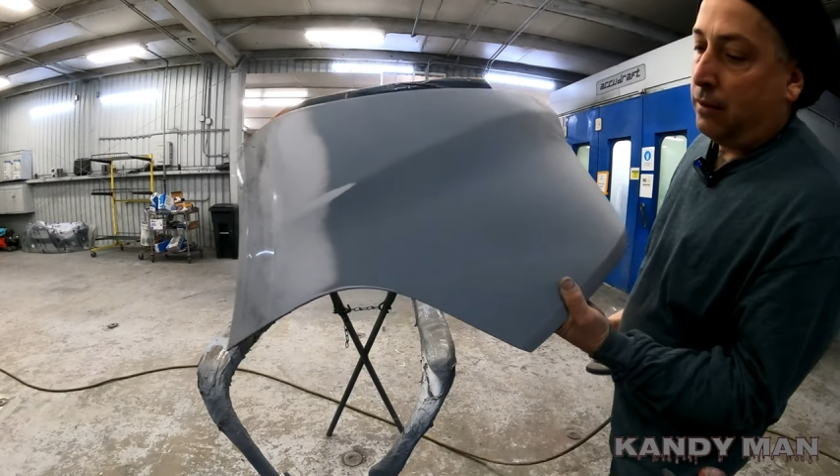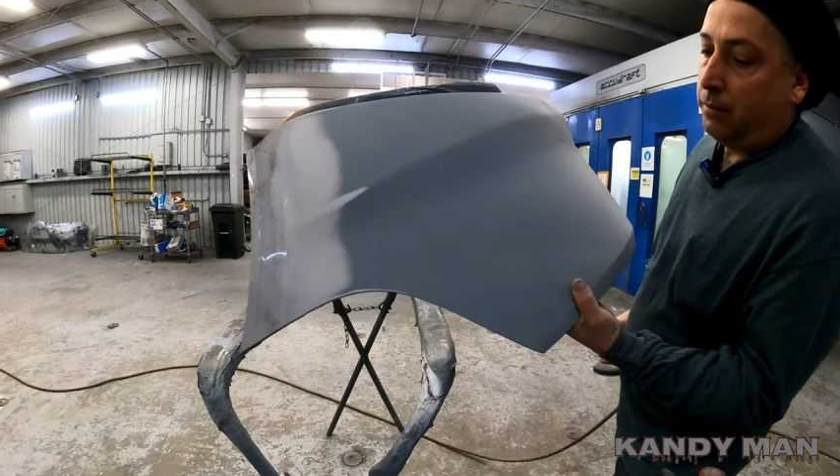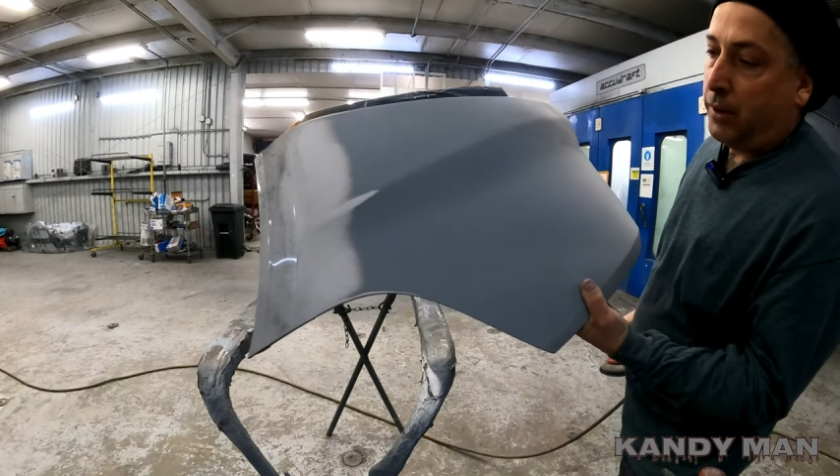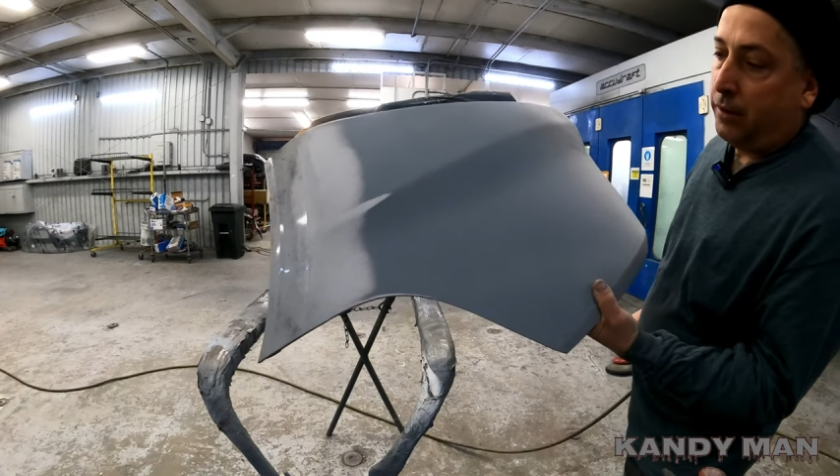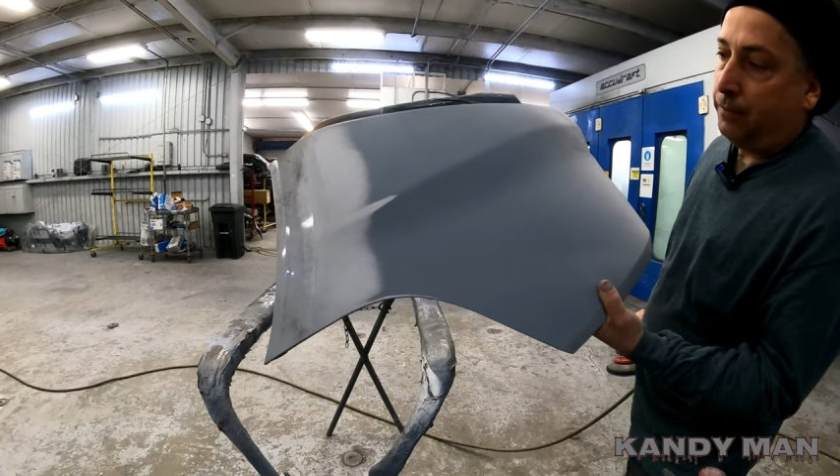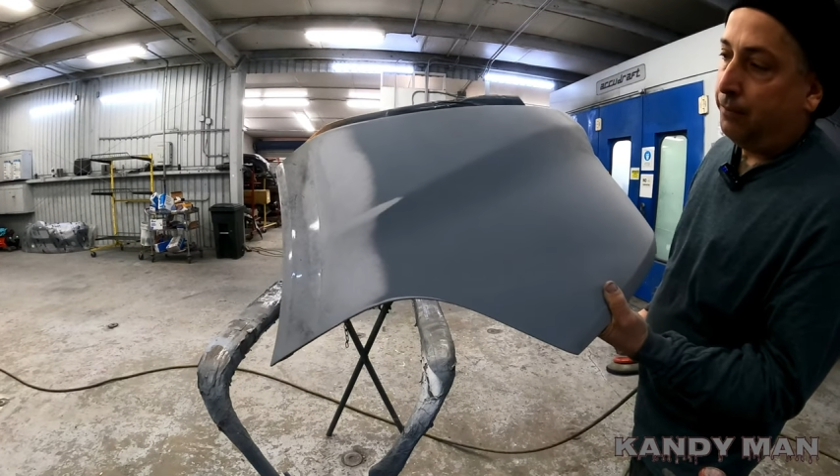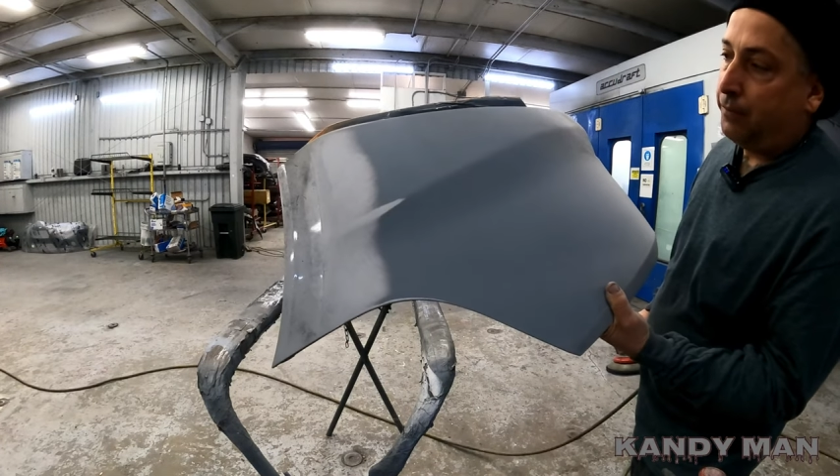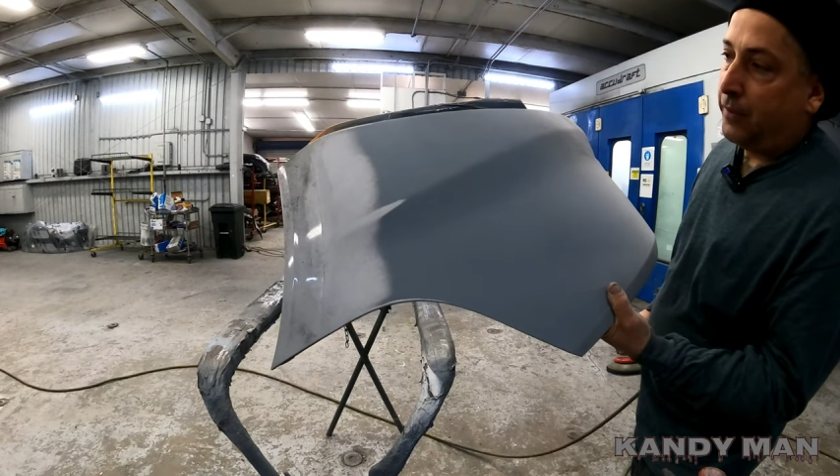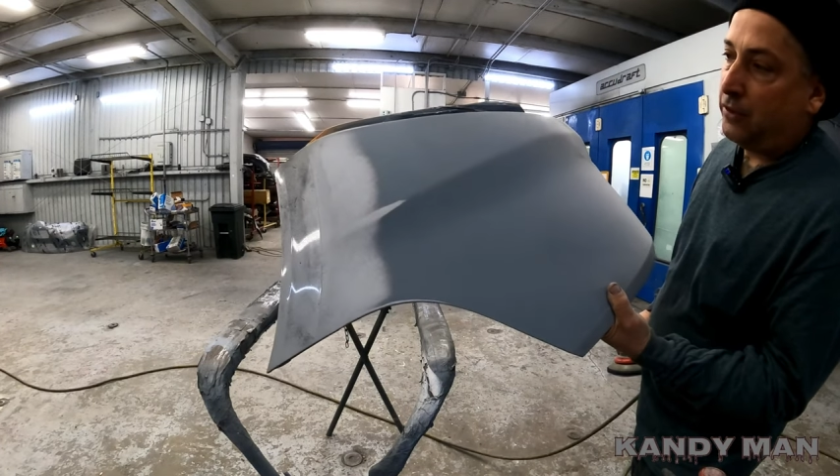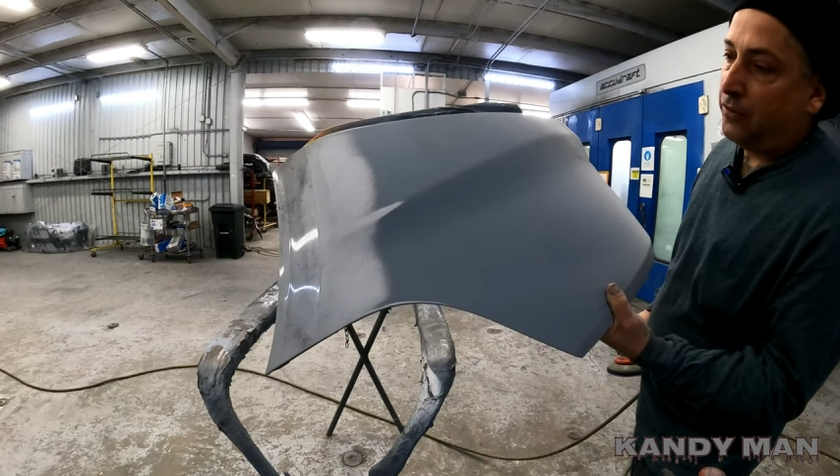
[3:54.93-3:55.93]
But
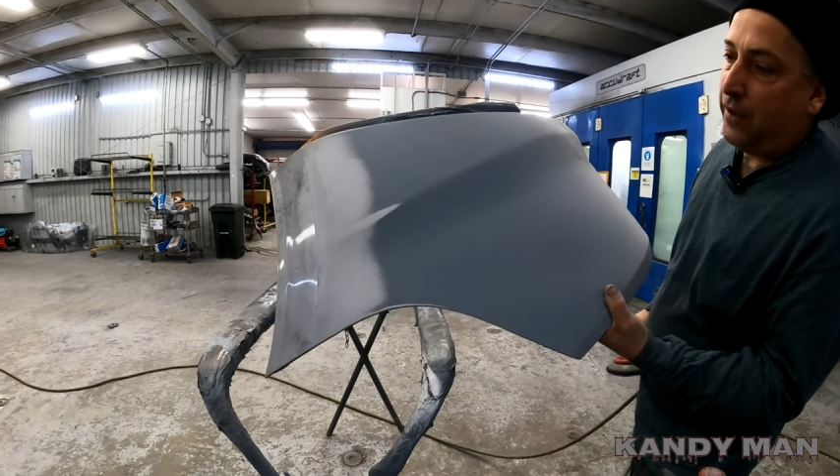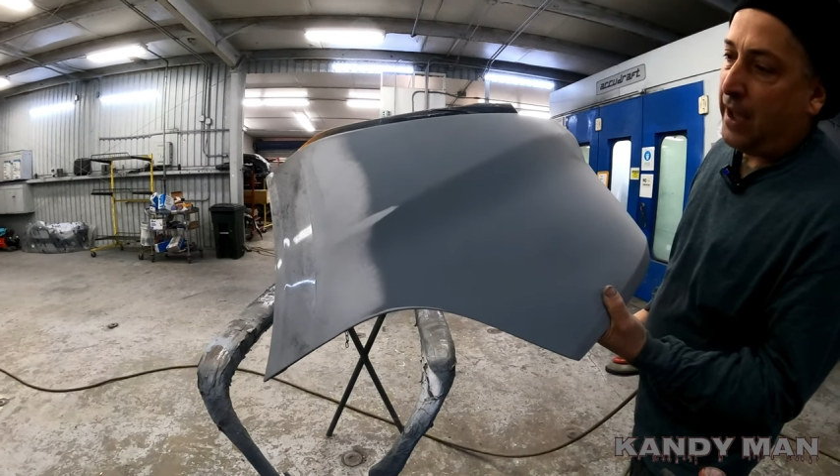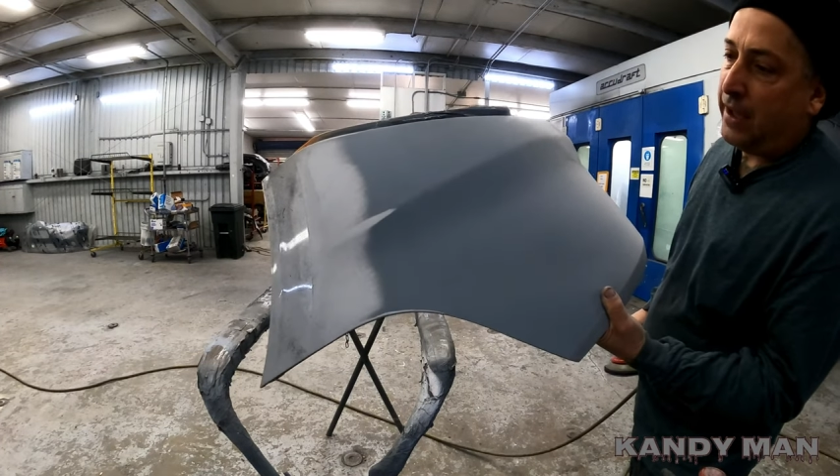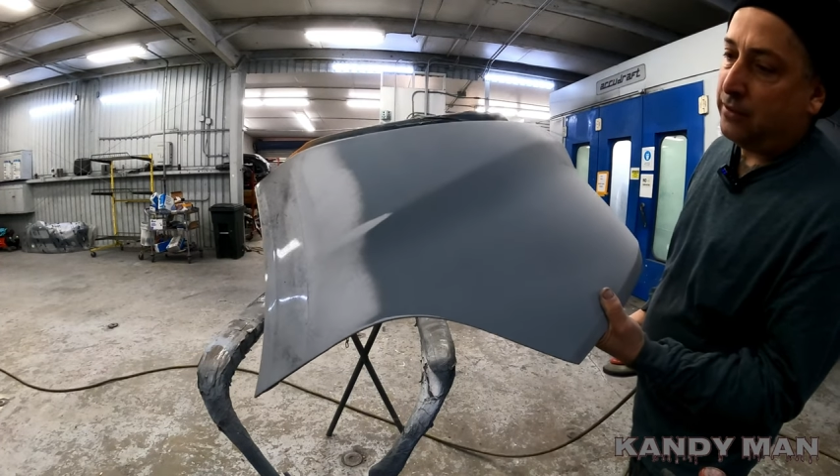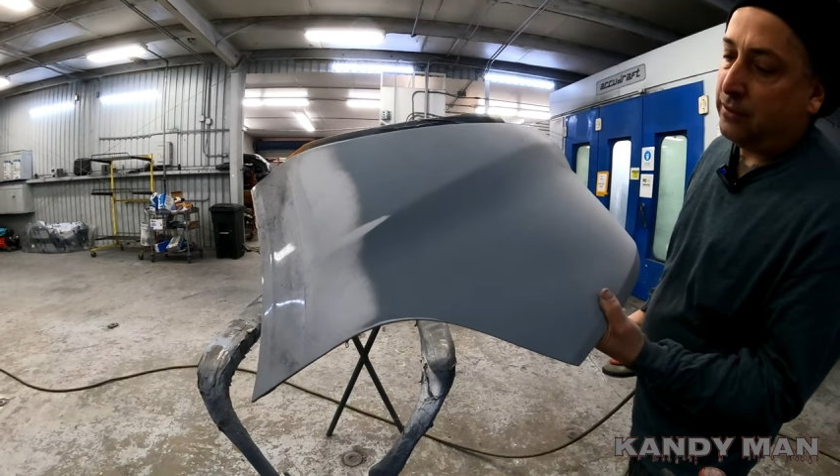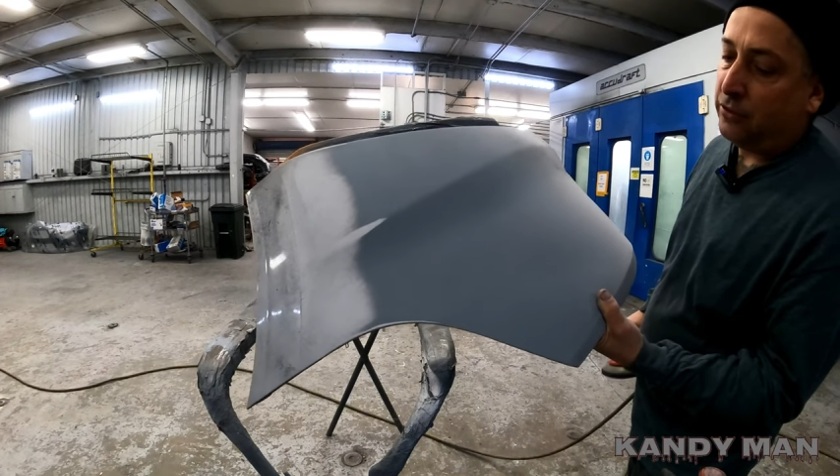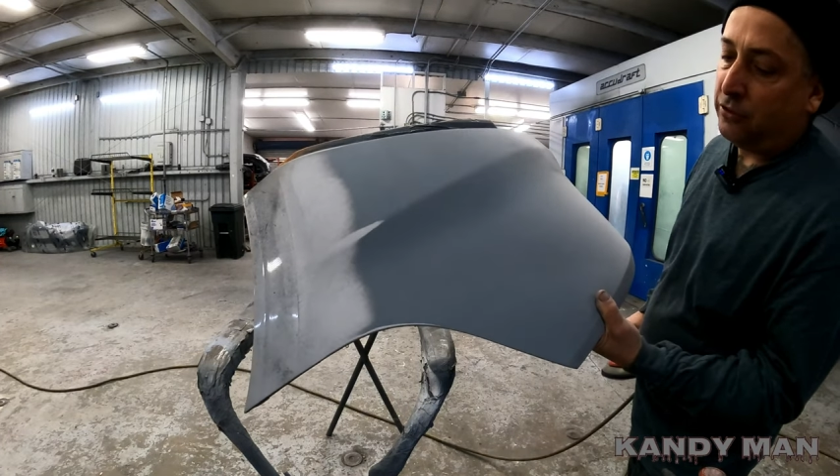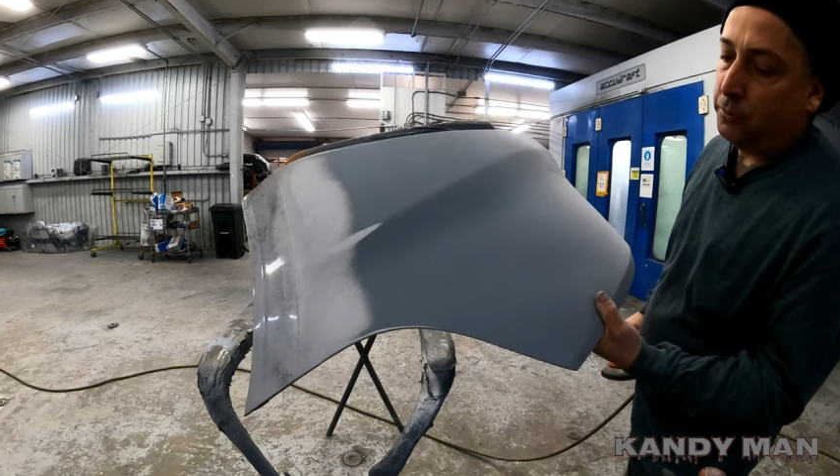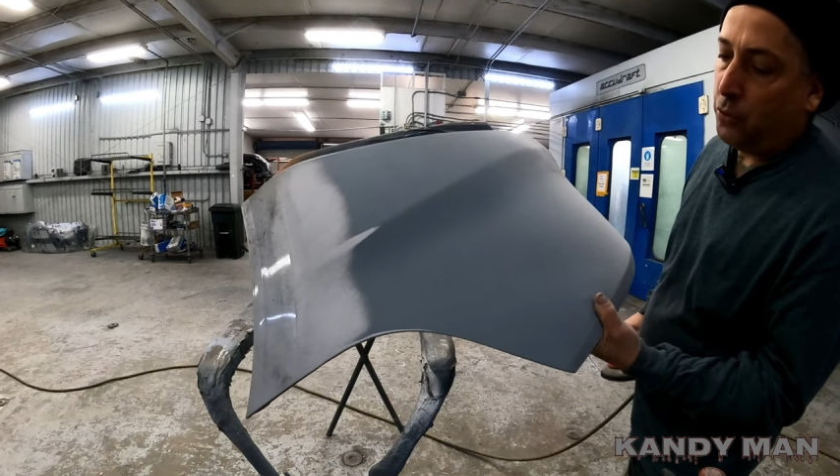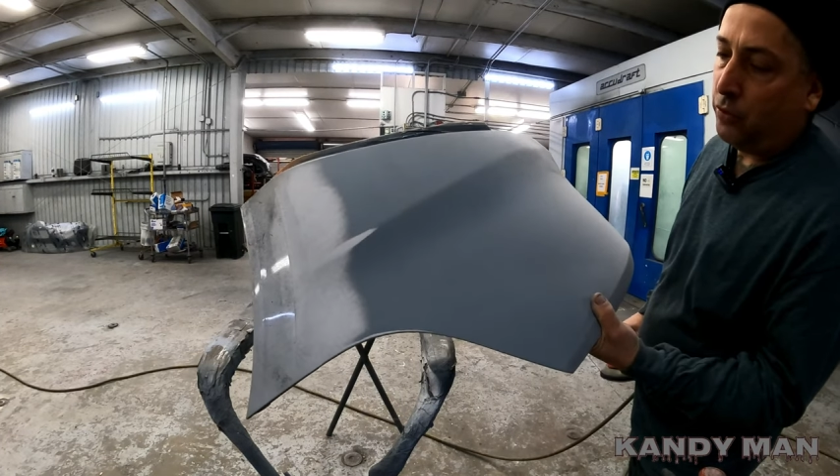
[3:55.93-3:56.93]
it's fast and
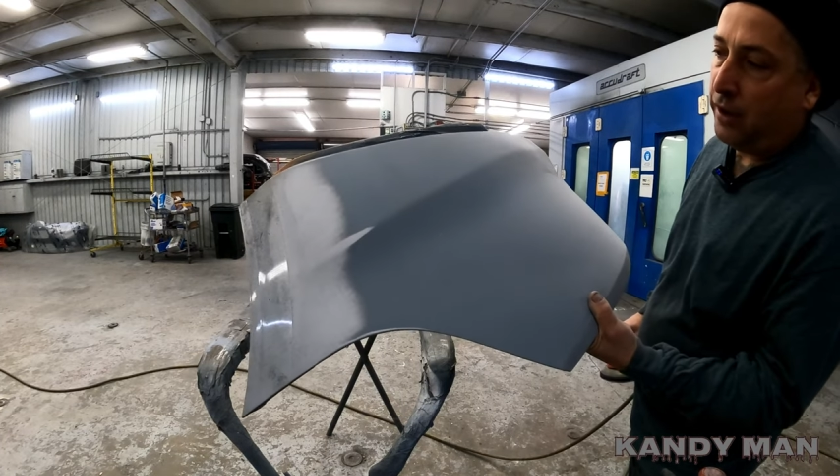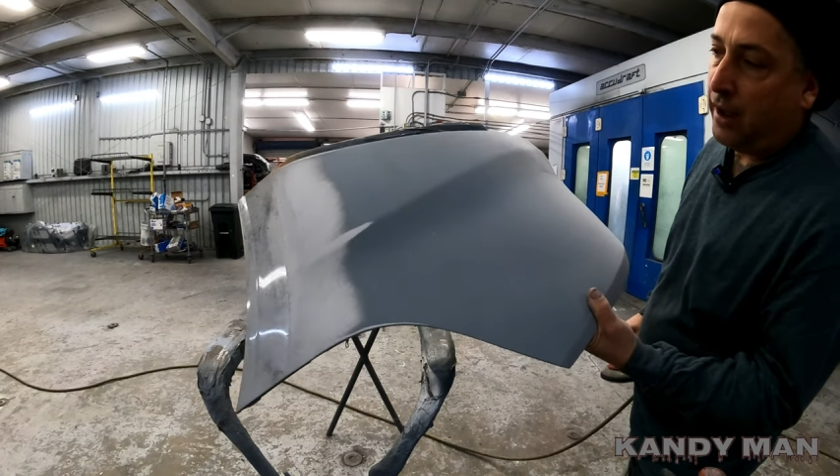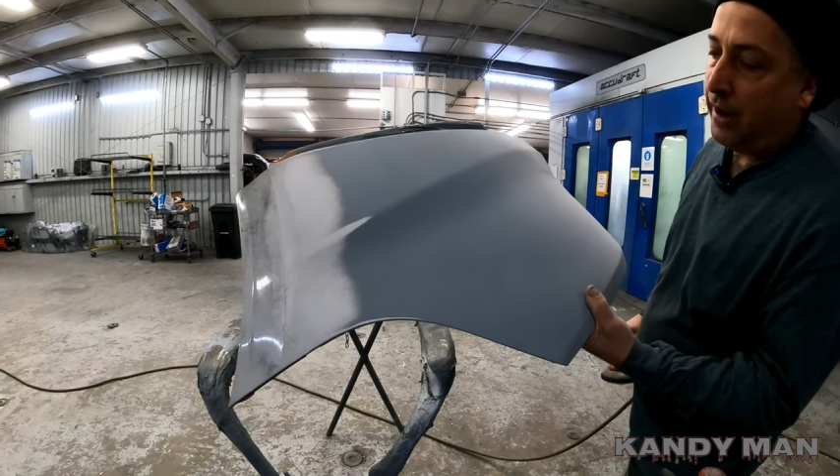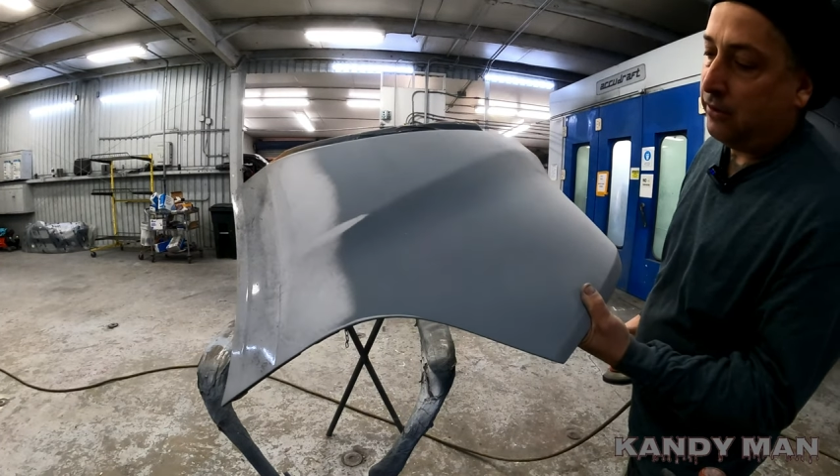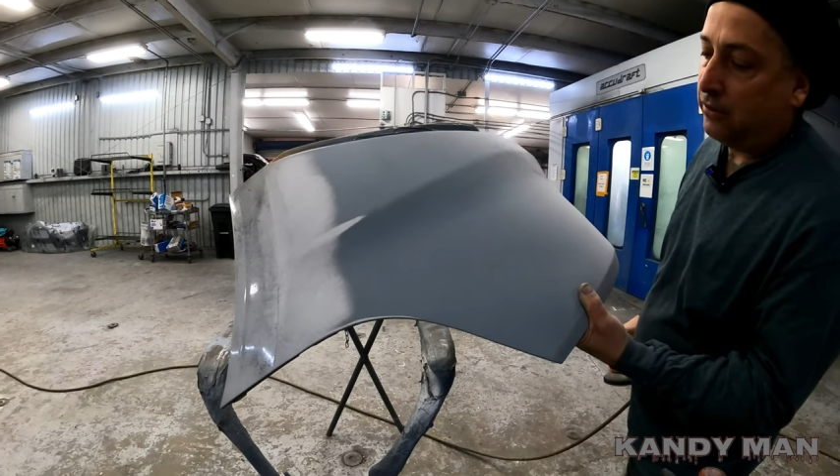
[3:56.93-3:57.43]
smooth and nice.